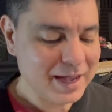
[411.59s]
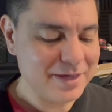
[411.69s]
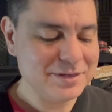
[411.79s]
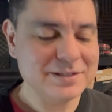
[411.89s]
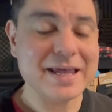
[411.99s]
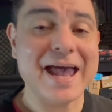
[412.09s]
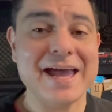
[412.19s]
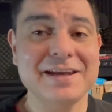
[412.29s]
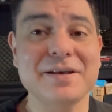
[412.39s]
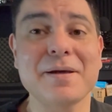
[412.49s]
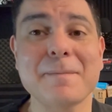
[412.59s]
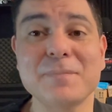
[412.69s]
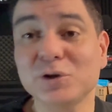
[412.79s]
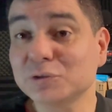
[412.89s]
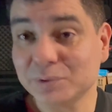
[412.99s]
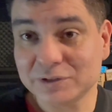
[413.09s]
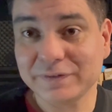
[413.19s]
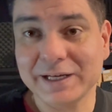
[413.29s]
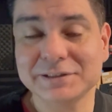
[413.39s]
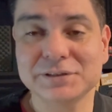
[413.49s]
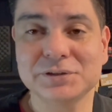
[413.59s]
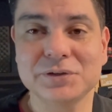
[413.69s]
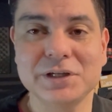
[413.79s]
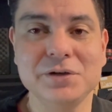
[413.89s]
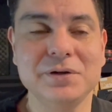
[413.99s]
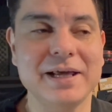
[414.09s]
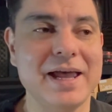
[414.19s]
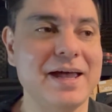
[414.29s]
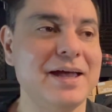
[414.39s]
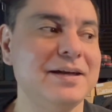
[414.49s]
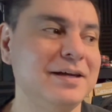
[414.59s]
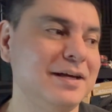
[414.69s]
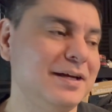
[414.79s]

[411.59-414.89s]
and this added multiple devices. So then you could add